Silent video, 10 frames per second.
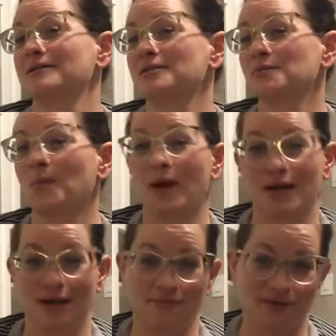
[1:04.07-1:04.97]
it is
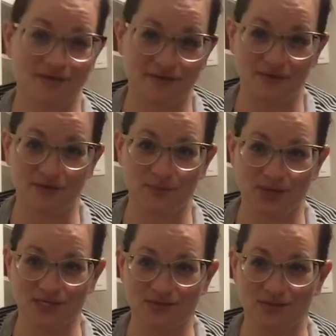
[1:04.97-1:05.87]
one of my favorite
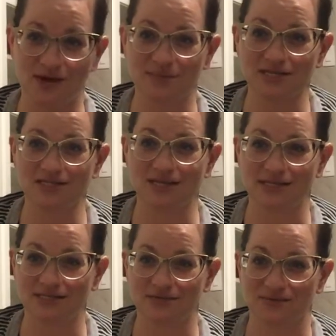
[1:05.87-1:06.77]
books, so I'm
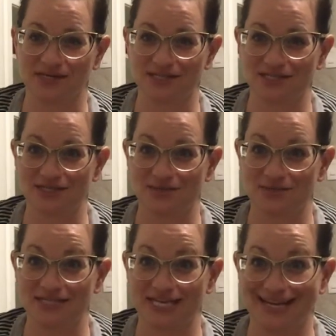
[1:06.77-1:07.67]
excited to read it to you
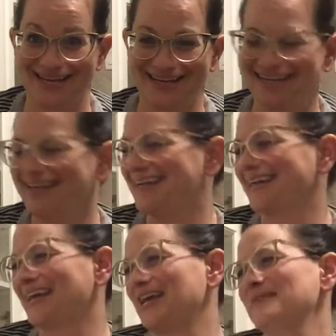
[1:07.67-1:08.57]
today.
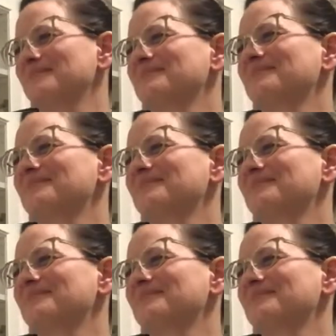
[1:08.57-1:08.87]
Okay?